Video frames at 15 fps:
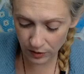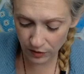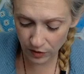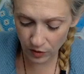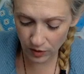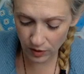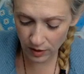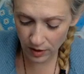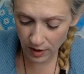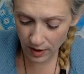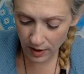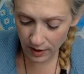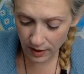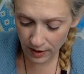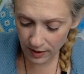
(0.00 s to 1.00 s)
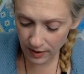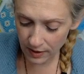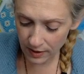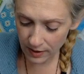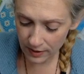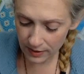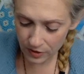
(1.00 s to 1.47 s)
you're
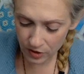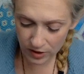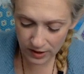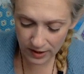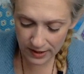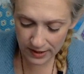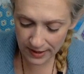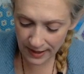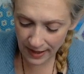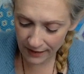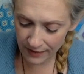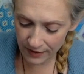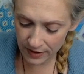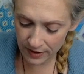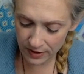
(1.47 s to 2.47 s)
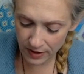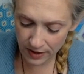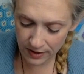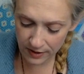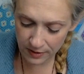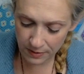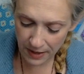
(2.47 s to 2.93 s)
just listening, having us on
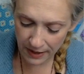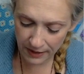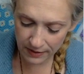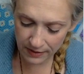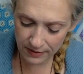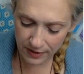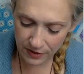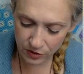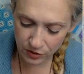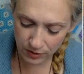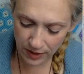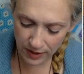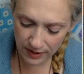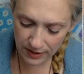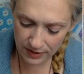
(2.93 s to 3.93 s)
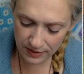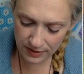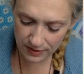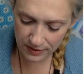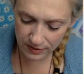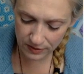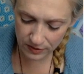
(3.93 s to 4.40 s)
in the background, that's great.
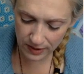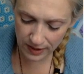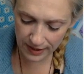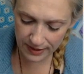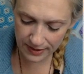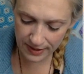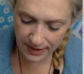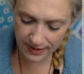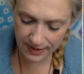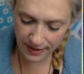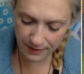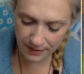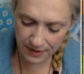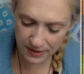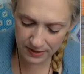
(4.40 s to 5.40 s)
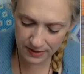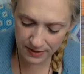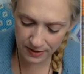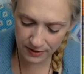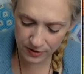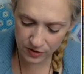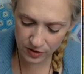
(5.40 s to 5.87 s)
If you'd like to take time to sit
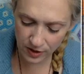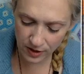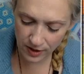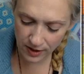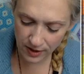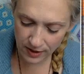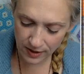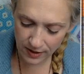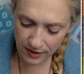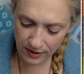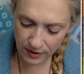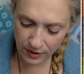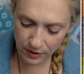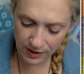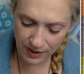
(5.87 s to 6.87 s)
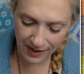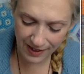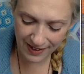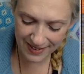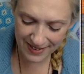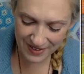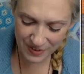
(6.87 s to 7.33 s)
down and
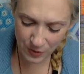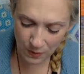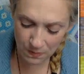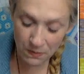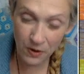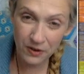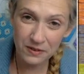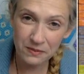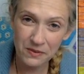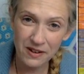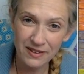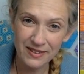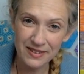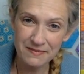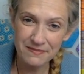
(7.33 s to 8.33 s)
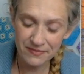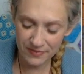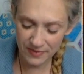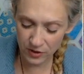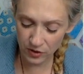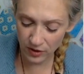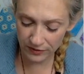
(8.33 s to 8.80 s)
create, you're more than welcome.
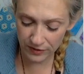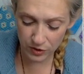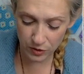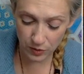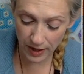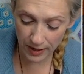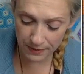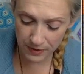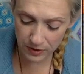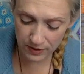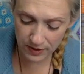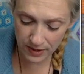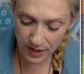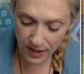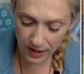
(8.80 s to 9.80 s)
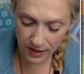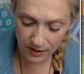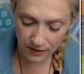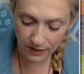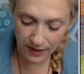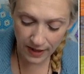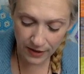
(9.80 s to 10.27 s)
You don't have to do what I'm doing. You
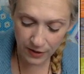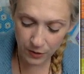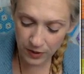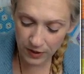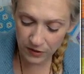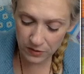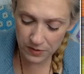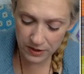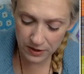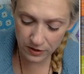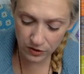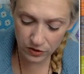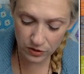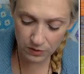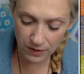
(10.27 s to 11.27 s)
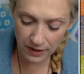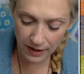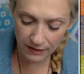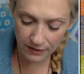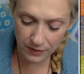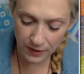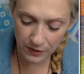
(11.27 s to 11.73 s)
can gather whatever materials you might
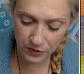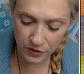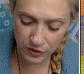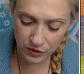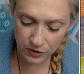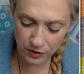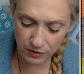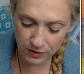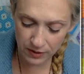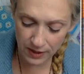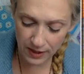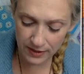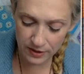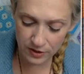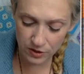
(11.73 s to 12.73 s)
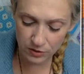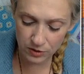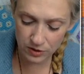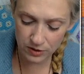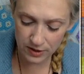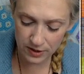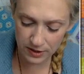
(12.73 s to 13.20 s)
have around you to create, to do what
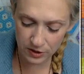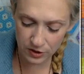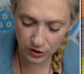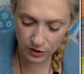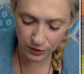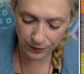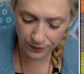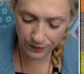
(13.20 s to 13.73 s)
you need to do.